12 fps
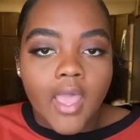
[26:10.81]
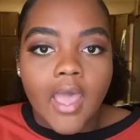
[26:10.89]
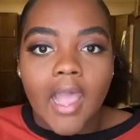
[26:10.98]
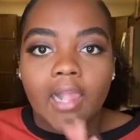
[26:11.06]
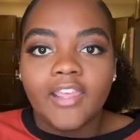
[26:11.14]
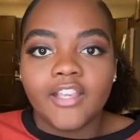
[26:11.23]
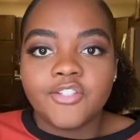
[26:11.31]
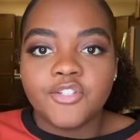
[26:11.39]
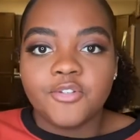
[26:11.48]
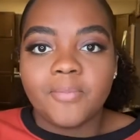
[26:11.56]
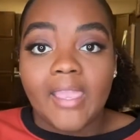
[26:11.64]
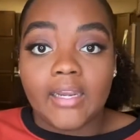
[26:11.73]
I like to
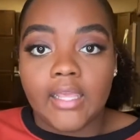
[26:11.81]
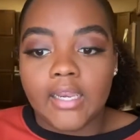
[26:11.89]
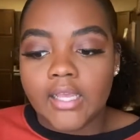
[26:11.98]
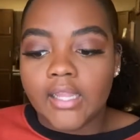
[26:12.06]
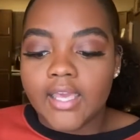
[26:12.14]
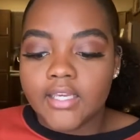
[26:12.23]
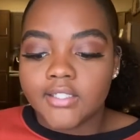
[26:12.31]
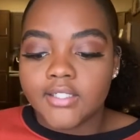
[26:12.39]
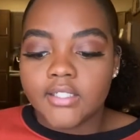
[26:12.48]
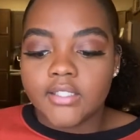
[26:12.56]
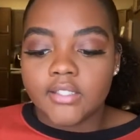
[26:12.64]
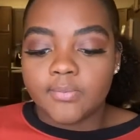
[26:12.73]
do magnetic
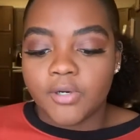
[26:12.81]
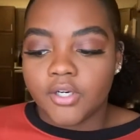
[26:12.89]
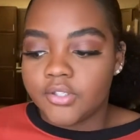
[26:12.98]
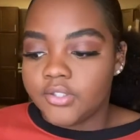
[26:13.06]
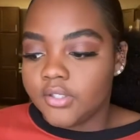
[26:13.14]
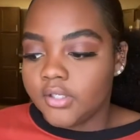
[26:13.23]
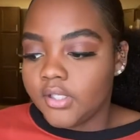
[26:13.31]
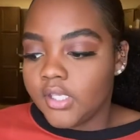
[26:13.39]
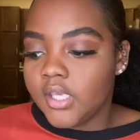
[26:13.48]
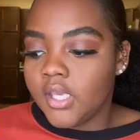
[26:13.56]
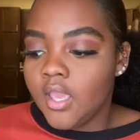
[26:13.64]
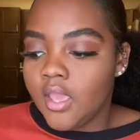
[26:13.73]
lashes
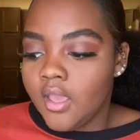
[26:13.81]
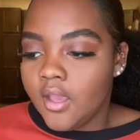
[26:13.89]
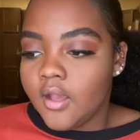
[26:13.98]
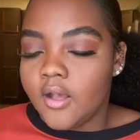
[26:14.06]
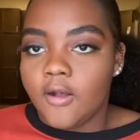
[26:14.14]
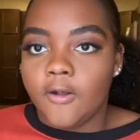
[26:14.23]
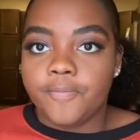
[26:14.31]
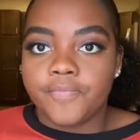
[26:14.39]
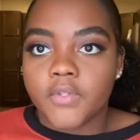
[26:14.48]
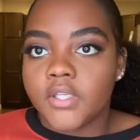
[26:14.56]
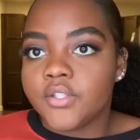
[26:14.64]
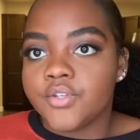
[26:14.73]
personally,
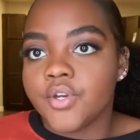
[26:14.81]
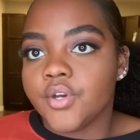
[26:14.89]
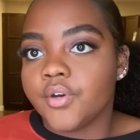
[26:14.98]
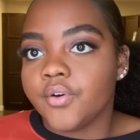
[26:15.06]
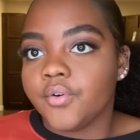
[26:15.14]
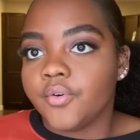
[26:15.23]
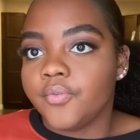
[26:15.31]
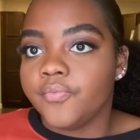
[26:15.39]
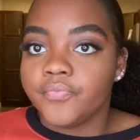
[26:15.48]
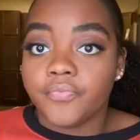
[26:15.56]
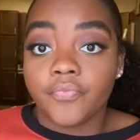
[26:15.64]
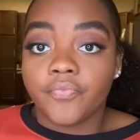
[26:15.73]
and so
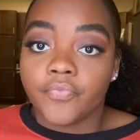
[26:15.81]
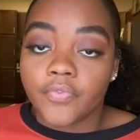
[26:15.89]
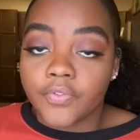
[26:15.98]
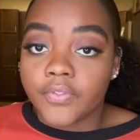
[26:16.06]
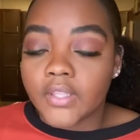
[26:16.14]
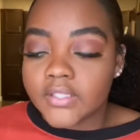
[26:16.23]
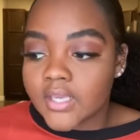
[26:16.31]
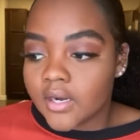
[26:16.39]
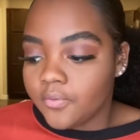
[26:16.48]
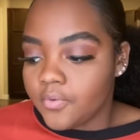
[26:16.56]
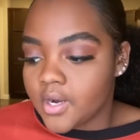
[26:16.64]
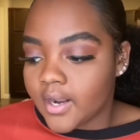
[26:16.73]
that's kind
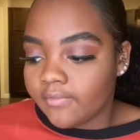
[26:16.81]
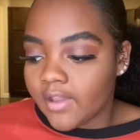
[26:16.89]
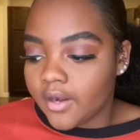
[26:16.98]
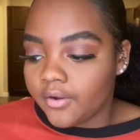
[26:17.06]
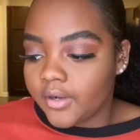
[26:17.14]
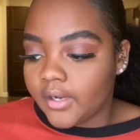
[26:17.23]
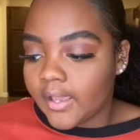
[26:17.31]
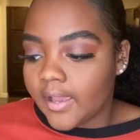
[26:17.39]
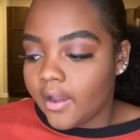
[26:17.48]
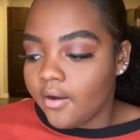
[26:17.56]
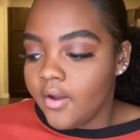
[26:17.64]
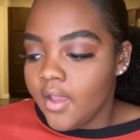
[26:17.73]
of what I've got on now.